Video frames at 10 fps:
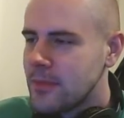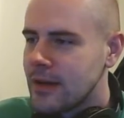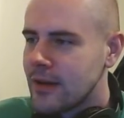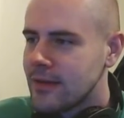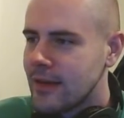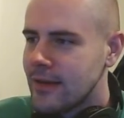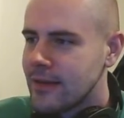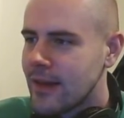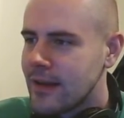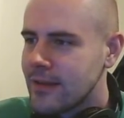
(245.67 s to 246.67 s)
because
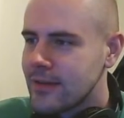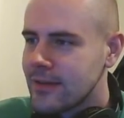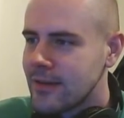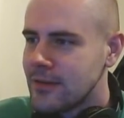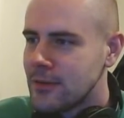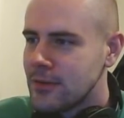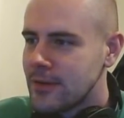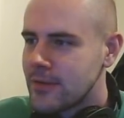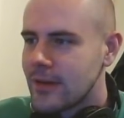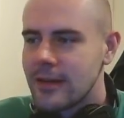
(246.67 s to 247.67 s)
it's not as
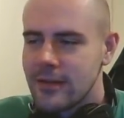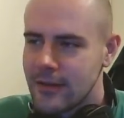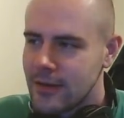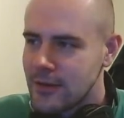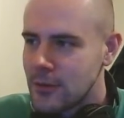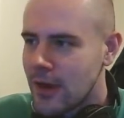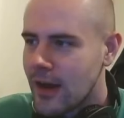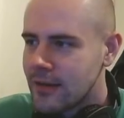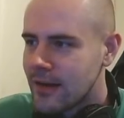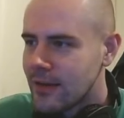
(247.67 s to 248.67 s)
conducive to like clearing new
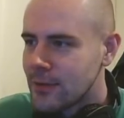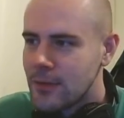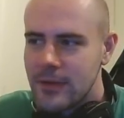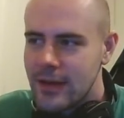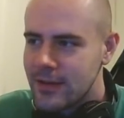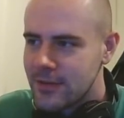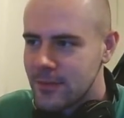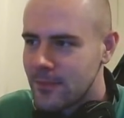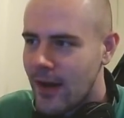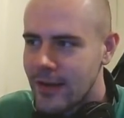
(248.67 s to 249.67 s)
content. So even as
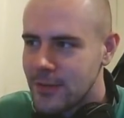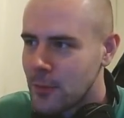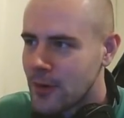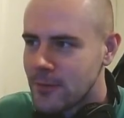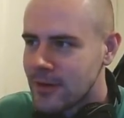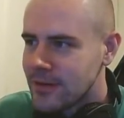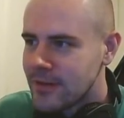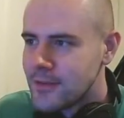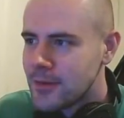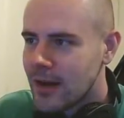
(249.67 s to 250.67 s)
Iceborne
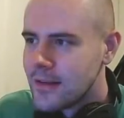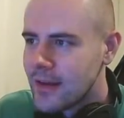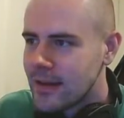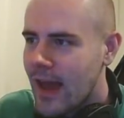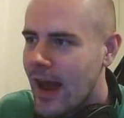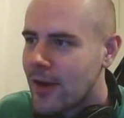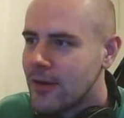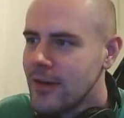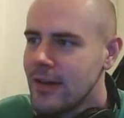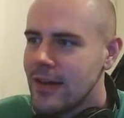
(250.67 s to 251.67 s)
releases new content
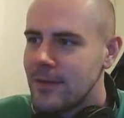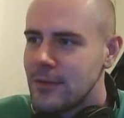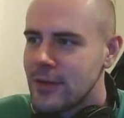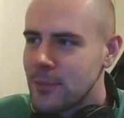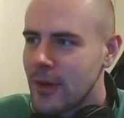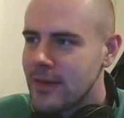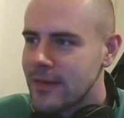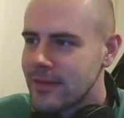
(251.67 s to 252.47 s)
now, if you just play this